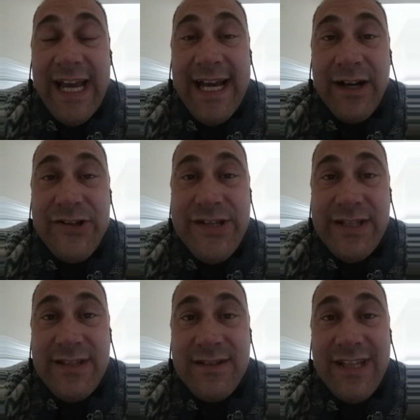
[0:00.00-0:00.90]

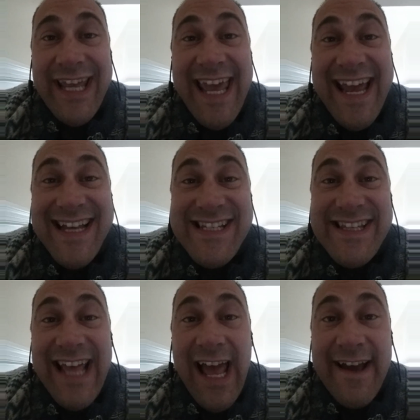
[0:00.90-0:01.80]
house, the chaos
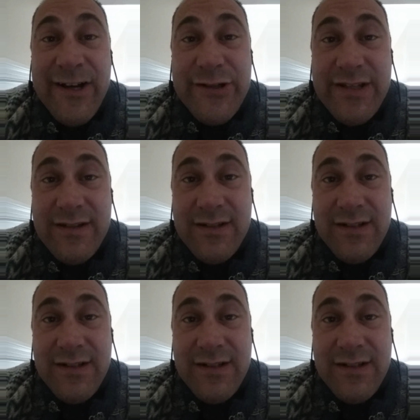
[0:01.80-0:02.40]
in the house.